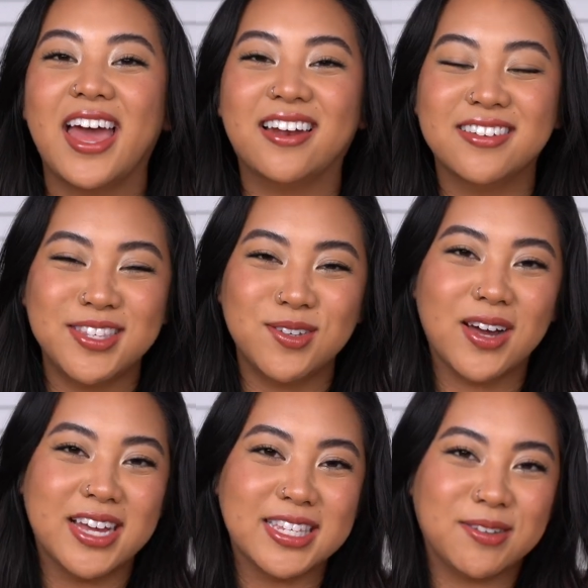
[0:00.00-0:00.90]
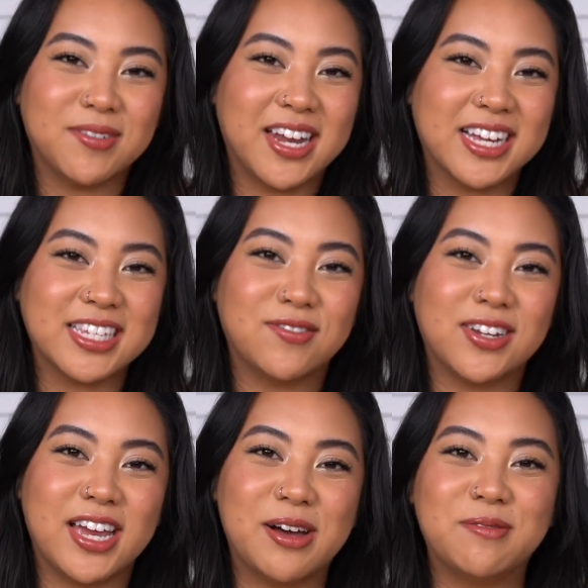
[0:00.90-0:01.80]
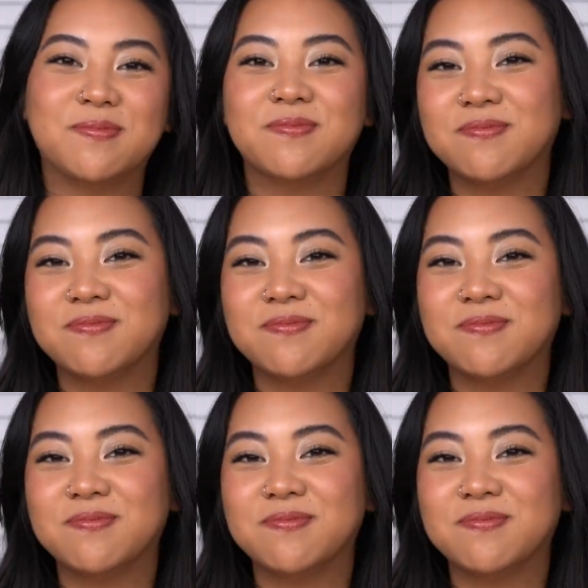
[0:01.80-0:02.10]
And I'll see you guys in my next video.